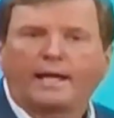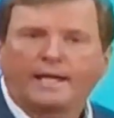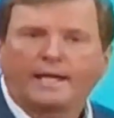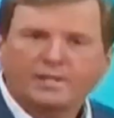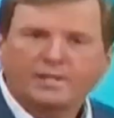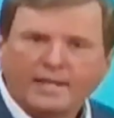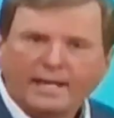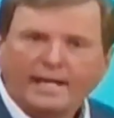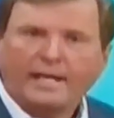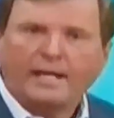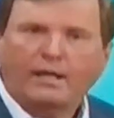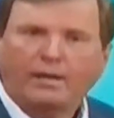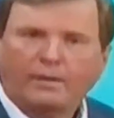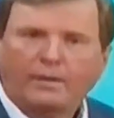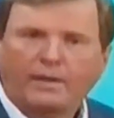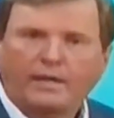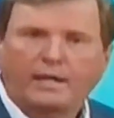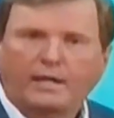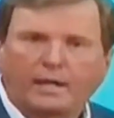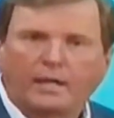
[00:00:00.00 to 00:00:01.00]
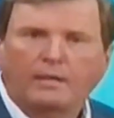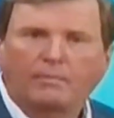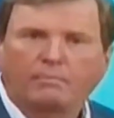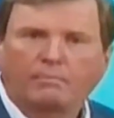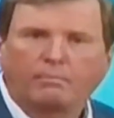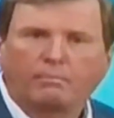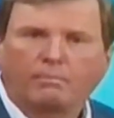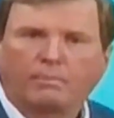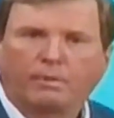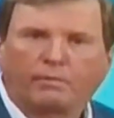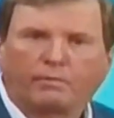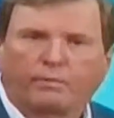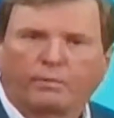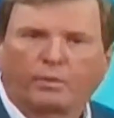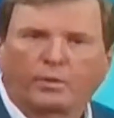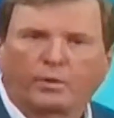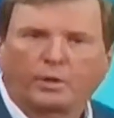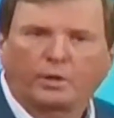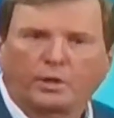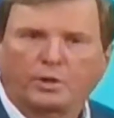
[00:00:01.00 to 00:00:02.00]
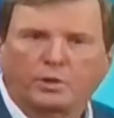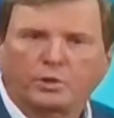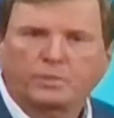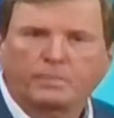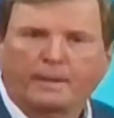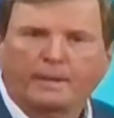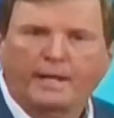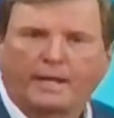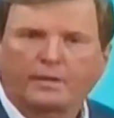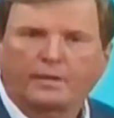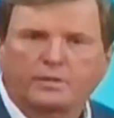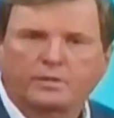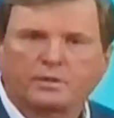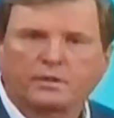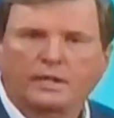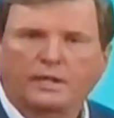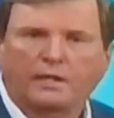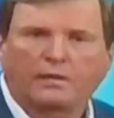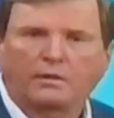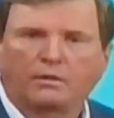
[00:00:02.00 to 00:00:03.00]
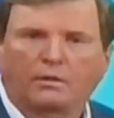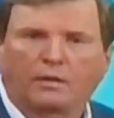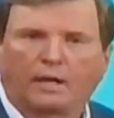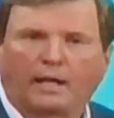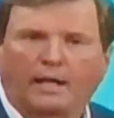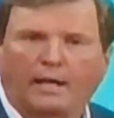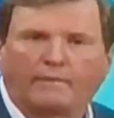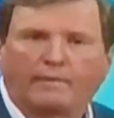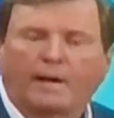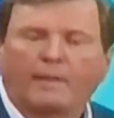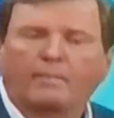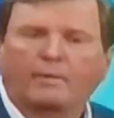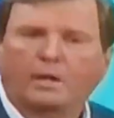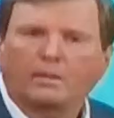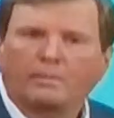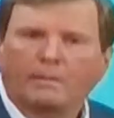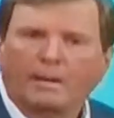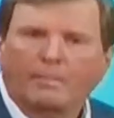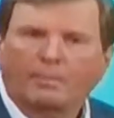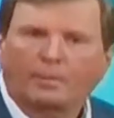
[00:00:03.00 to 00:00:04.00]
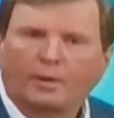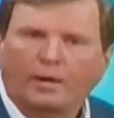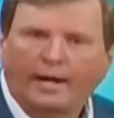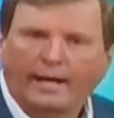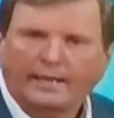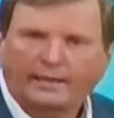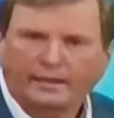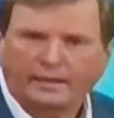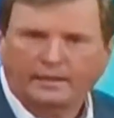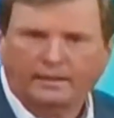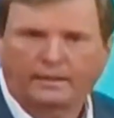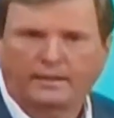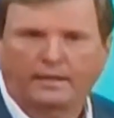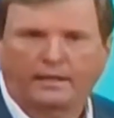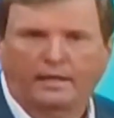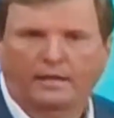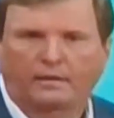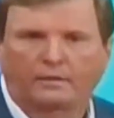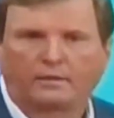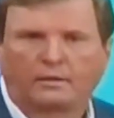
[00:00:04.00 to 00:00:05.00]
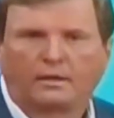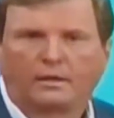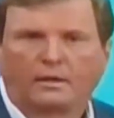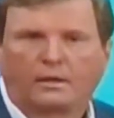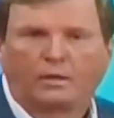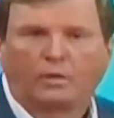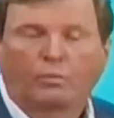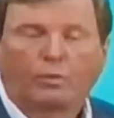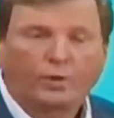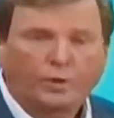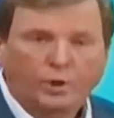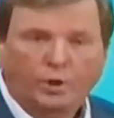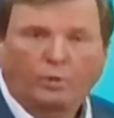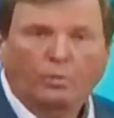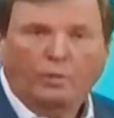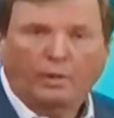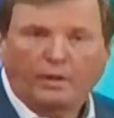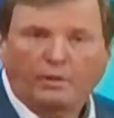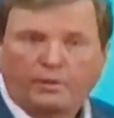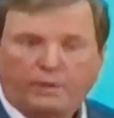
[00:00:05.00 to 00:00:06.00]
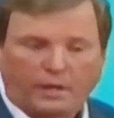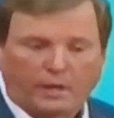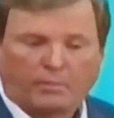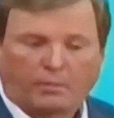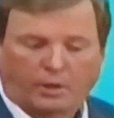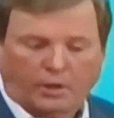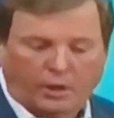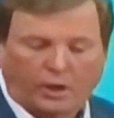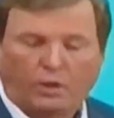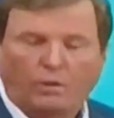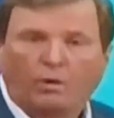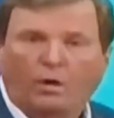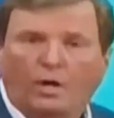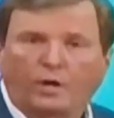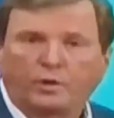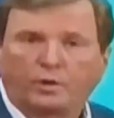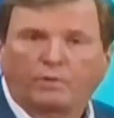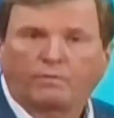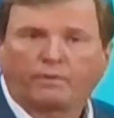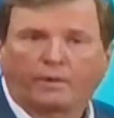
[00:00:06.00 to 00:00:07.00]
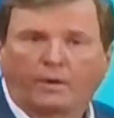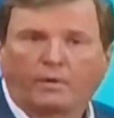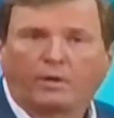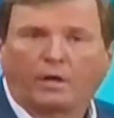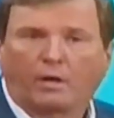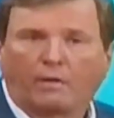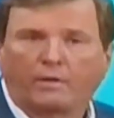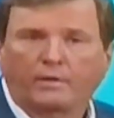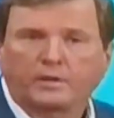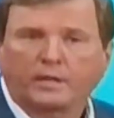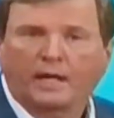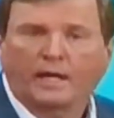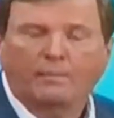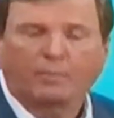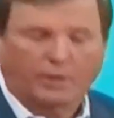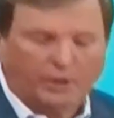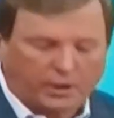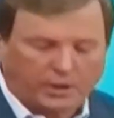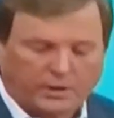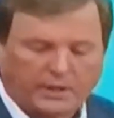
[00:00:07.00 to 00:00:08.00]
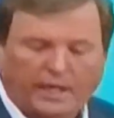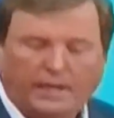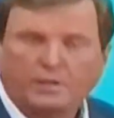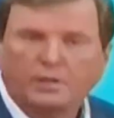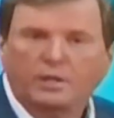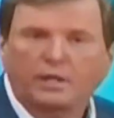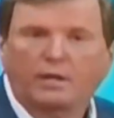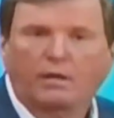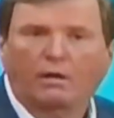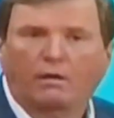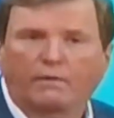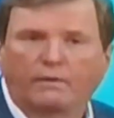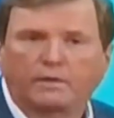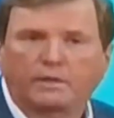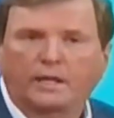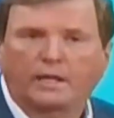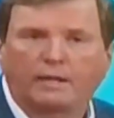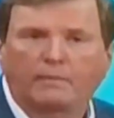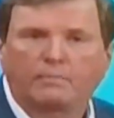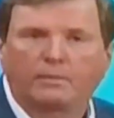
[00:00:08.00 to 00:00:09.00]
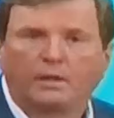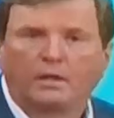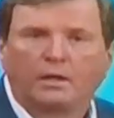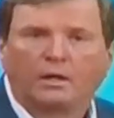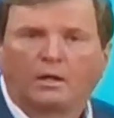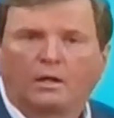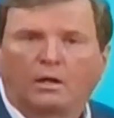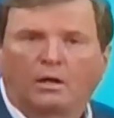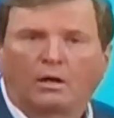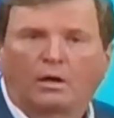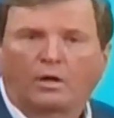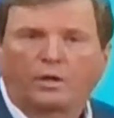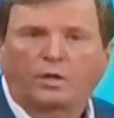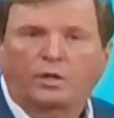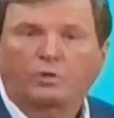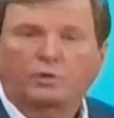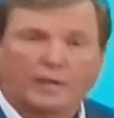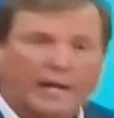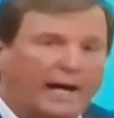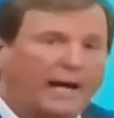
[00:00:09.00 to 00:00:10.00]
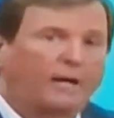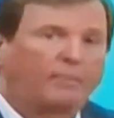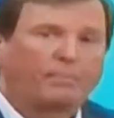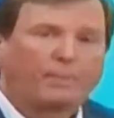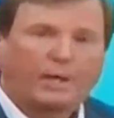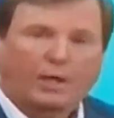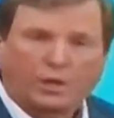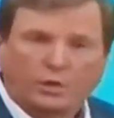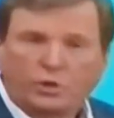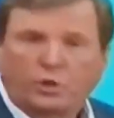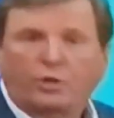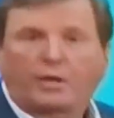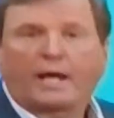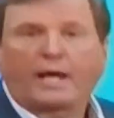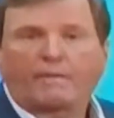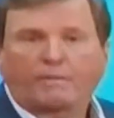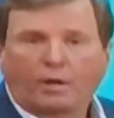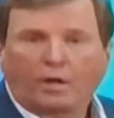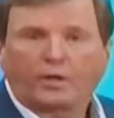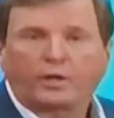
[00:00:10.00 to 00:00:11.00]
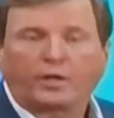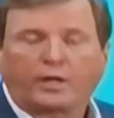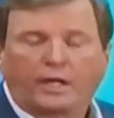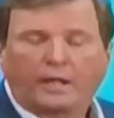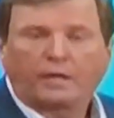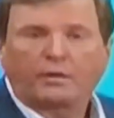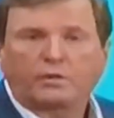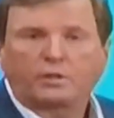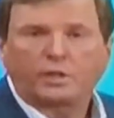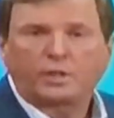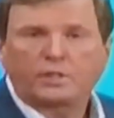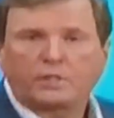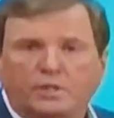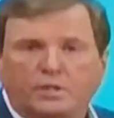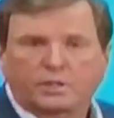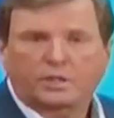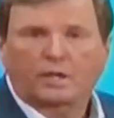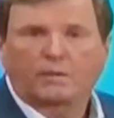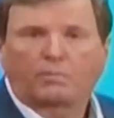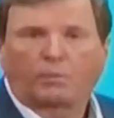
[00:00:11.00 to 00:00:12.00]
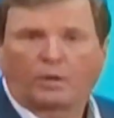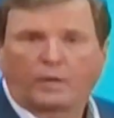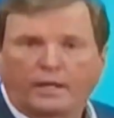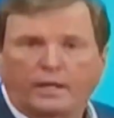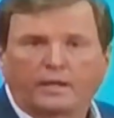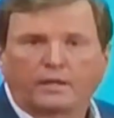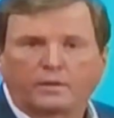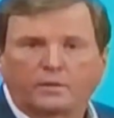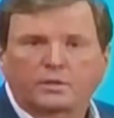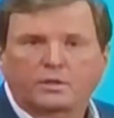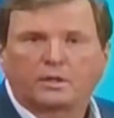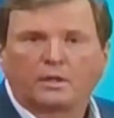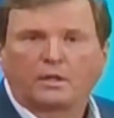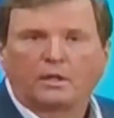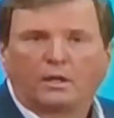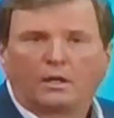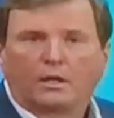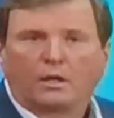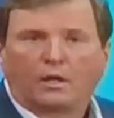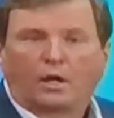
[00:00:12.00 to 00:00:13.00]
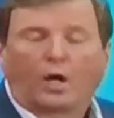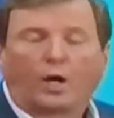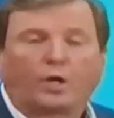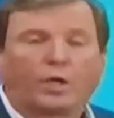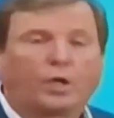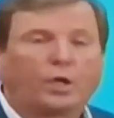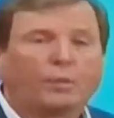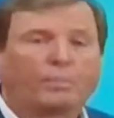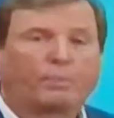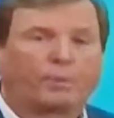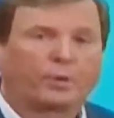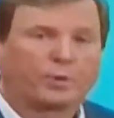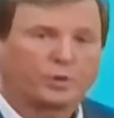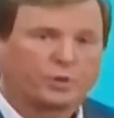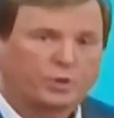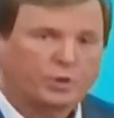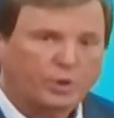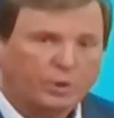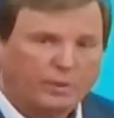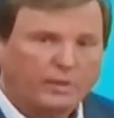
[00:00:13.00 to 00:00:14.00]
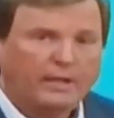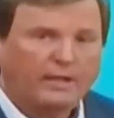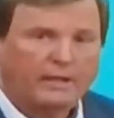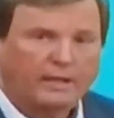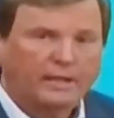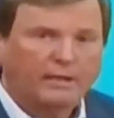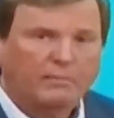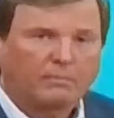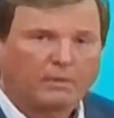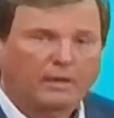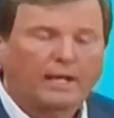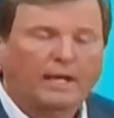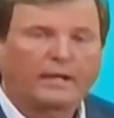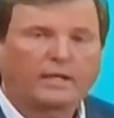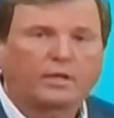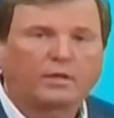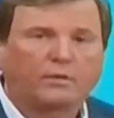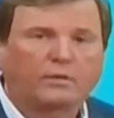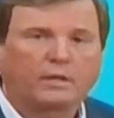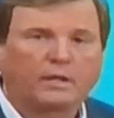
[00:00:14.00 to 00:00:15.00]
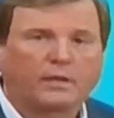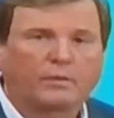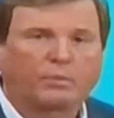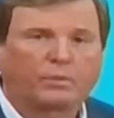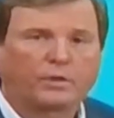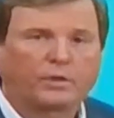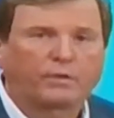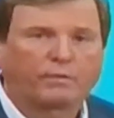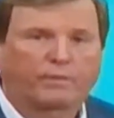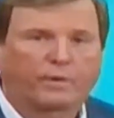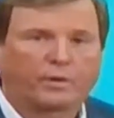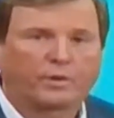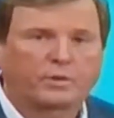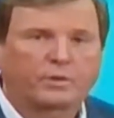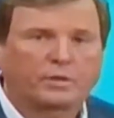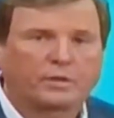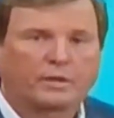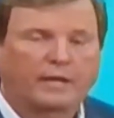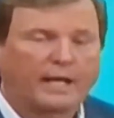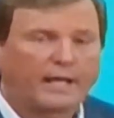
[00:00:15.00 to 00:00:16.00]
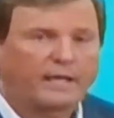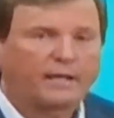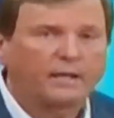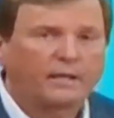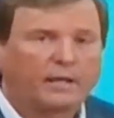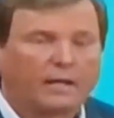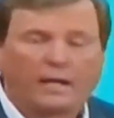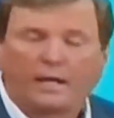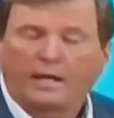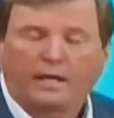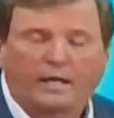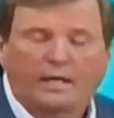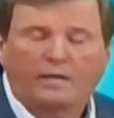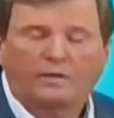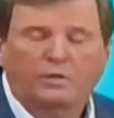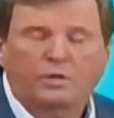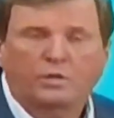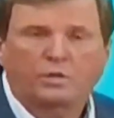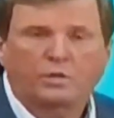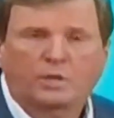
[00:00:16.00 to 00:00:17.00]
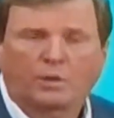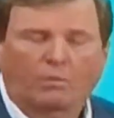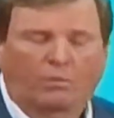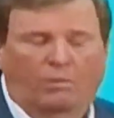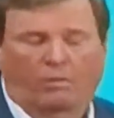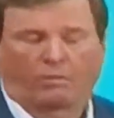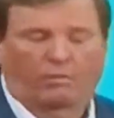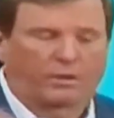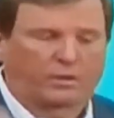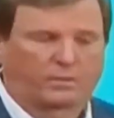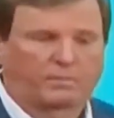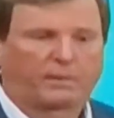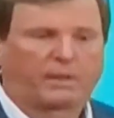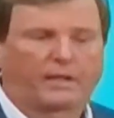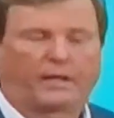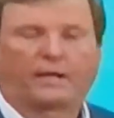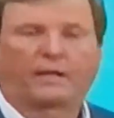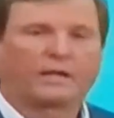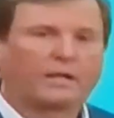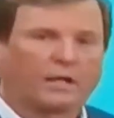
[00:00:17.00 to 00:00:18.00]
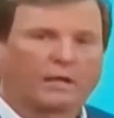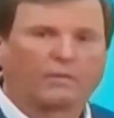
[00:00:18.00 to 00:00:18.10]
Is anything come before your spouse in your life? talking about practically now. When you're with them, are you on your phone all the time? Are you texting all the time? Are you tired because you gave all your energies to someone else? Are you pursuing them like you did when you first dated? And you said, well, what's meant?